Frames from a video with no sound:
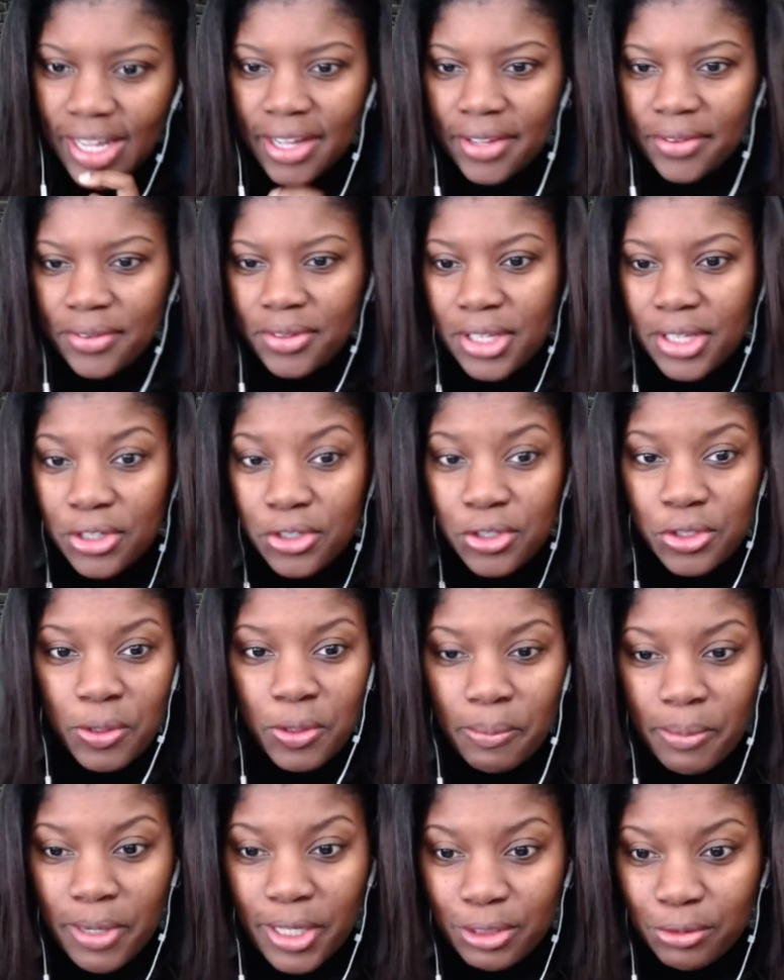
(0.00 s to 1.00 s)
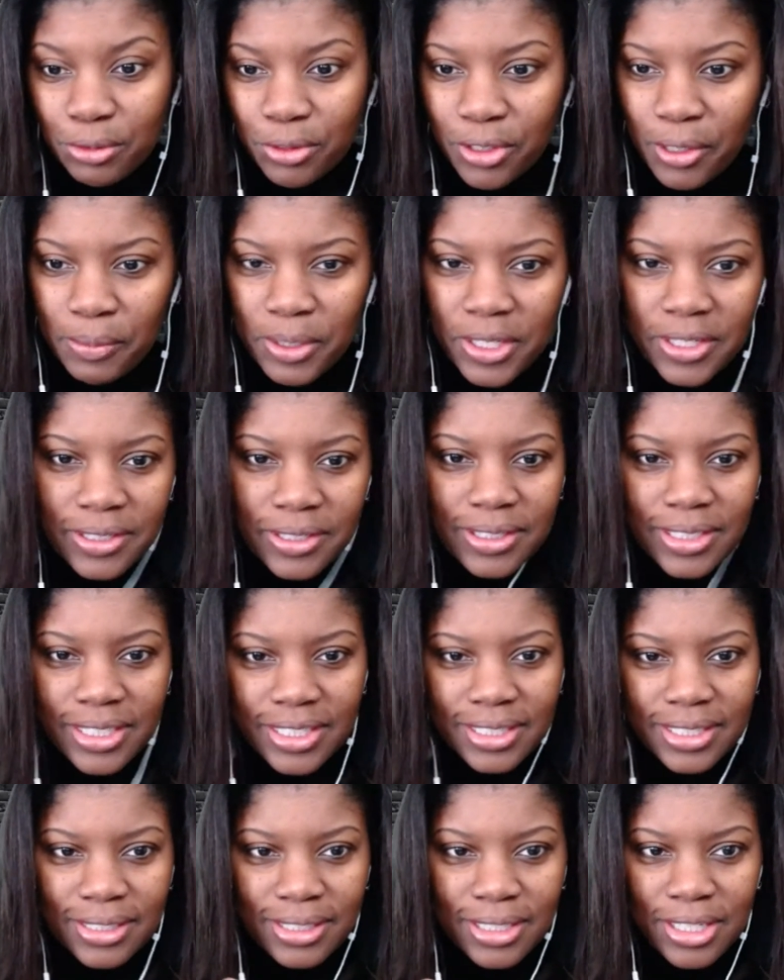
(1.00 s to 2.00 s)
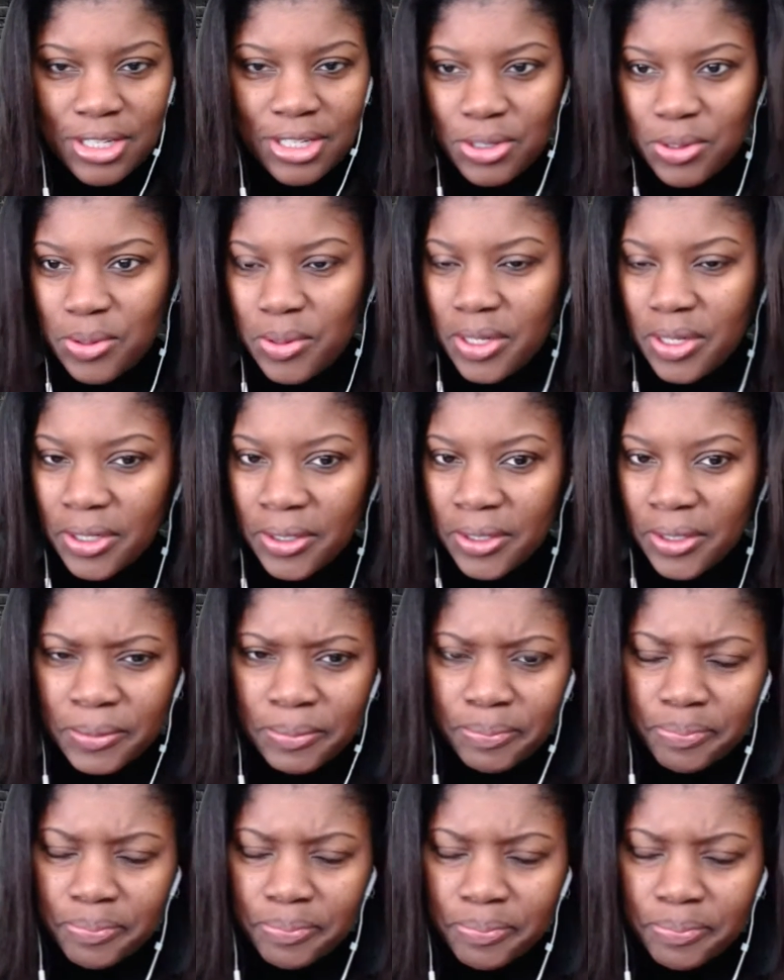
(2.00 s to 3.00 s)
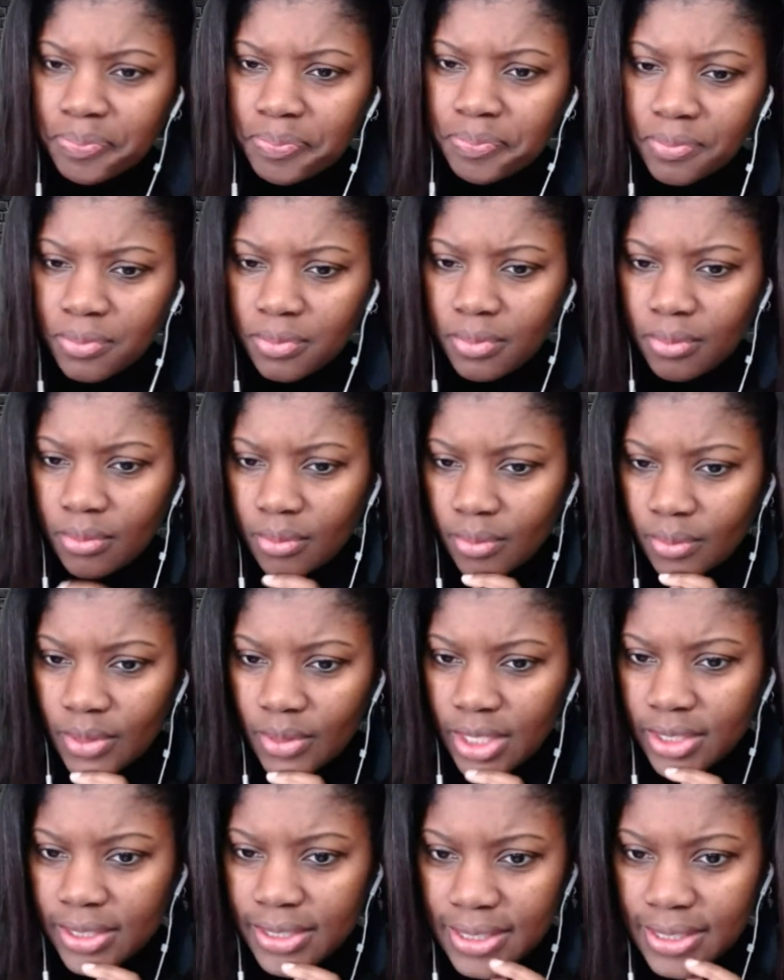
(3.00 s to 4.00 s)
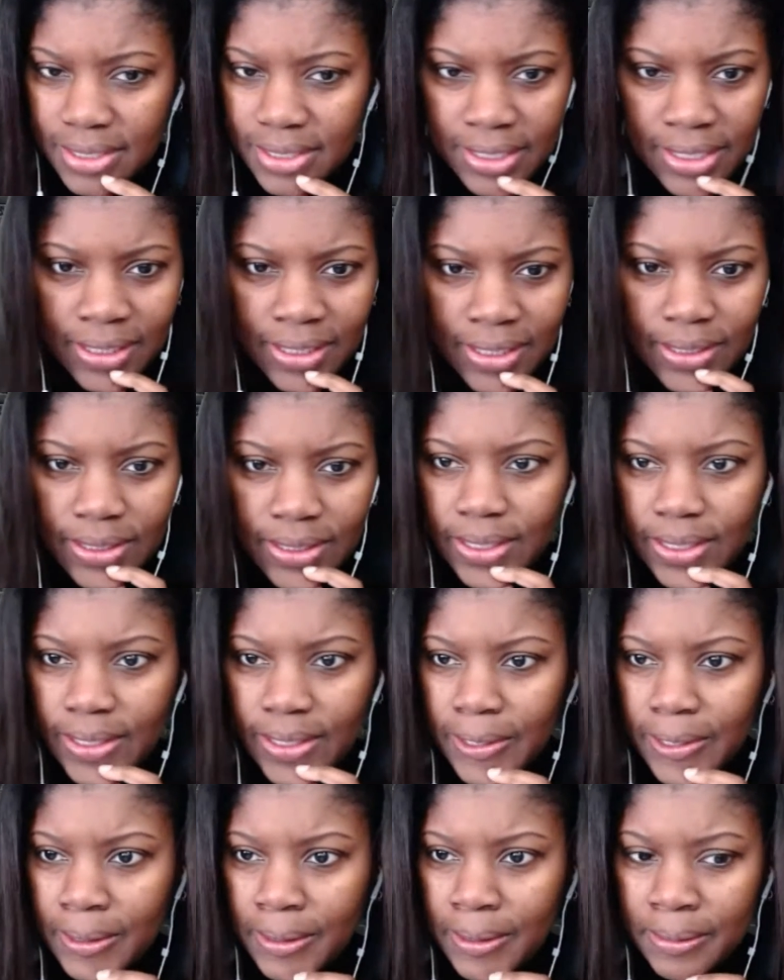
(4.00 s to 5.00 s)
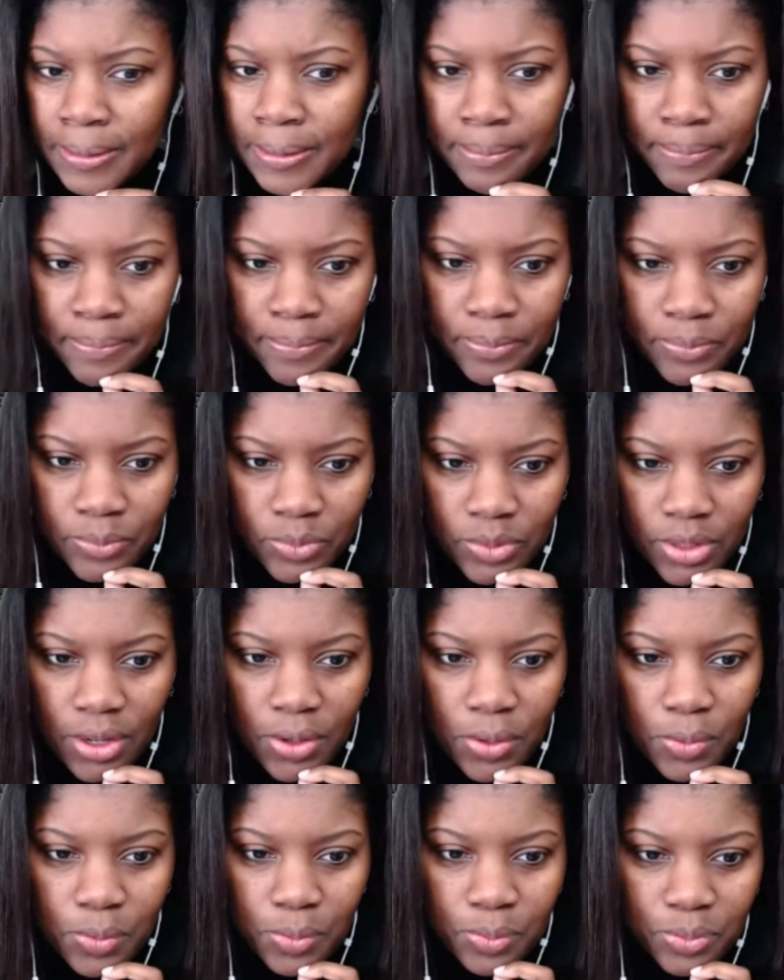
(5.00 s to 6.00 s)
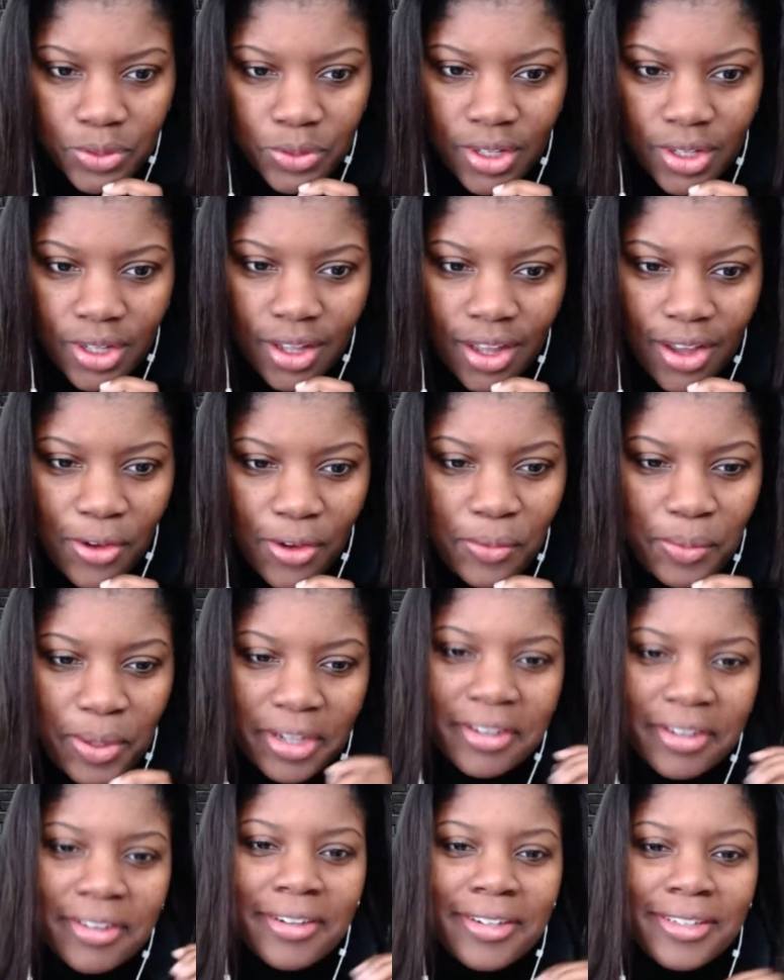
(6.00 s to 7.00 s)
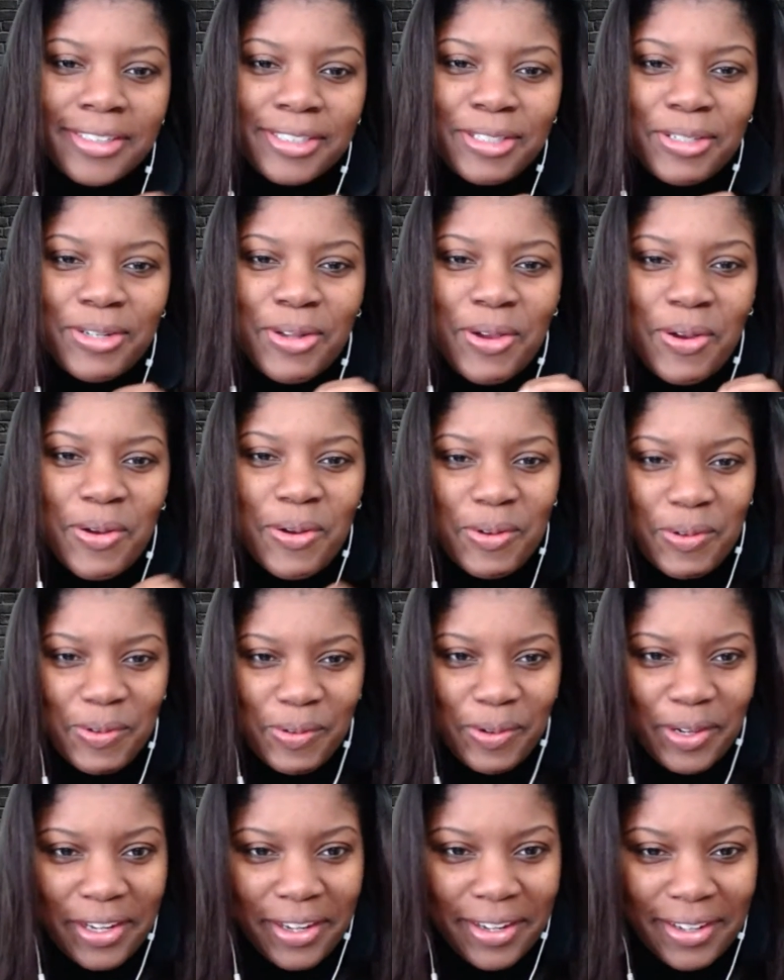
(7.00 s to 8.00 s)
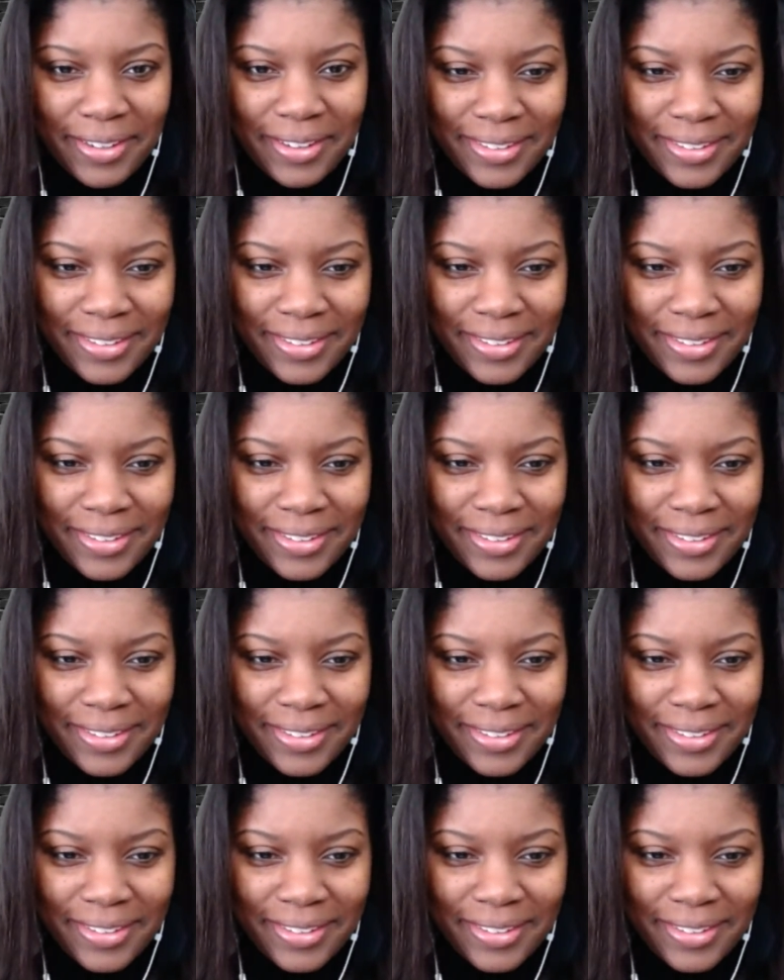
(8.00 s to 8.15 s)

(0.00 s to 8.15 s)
Thank you so much for coming in. It's nice to see you here. Let's see. Oh my gosh, no way.